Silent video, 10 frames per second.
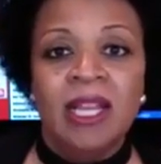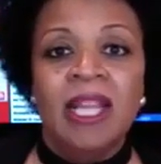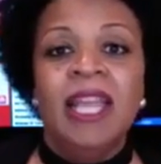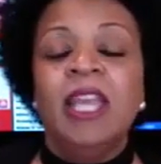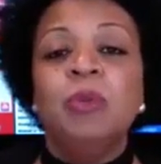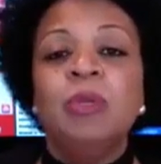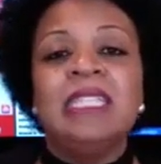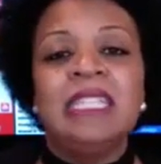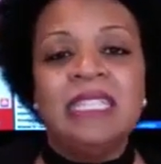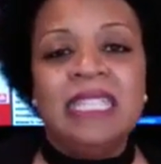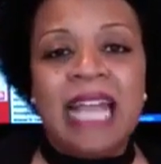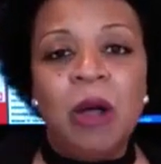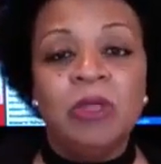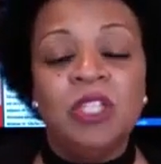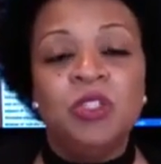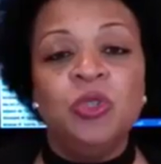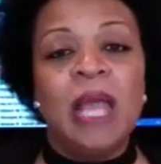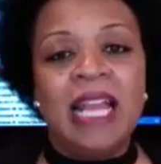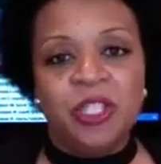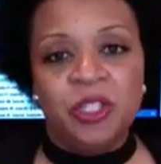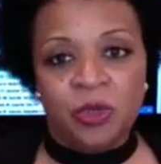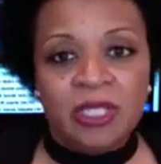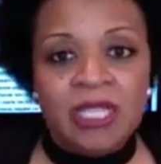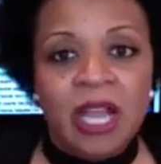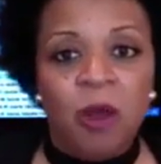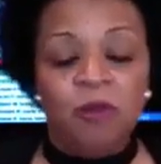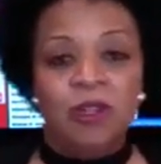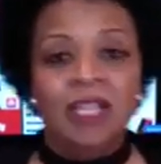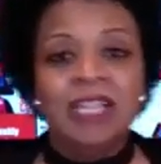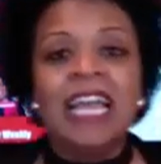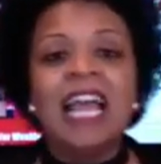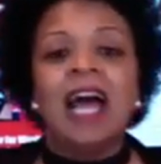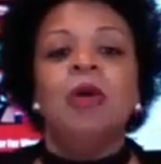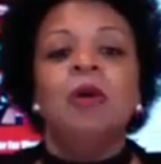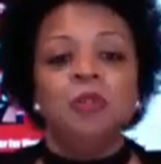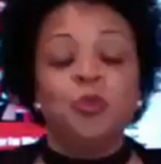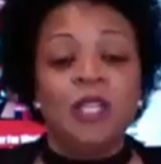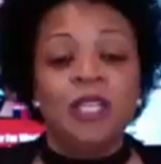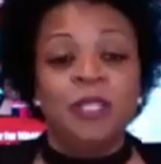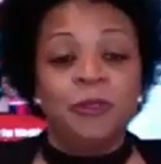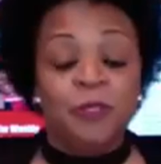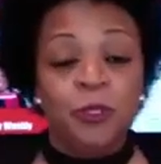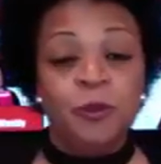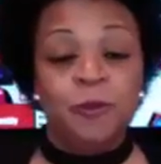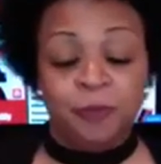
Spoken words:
It was the doubt that you had in yourself. Like, I always wanted to